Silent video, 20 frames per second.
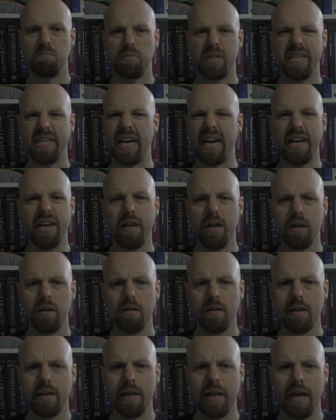None?
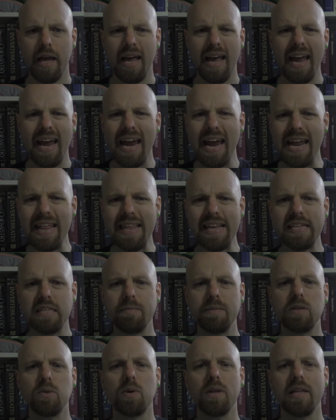Atheism
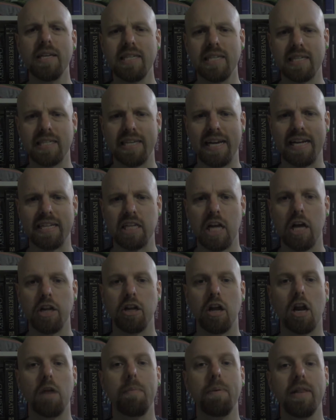is a religious stance,
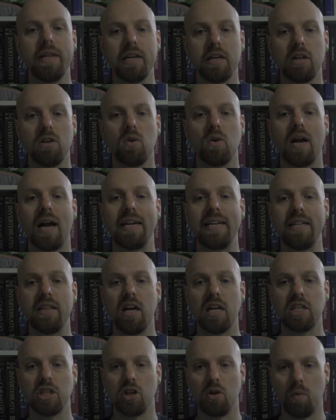not a political or
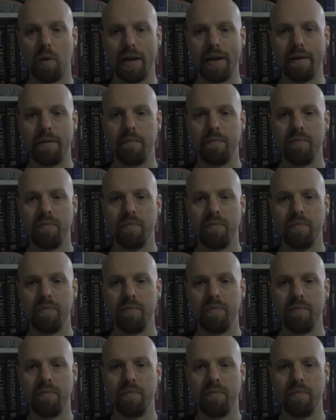ideological one.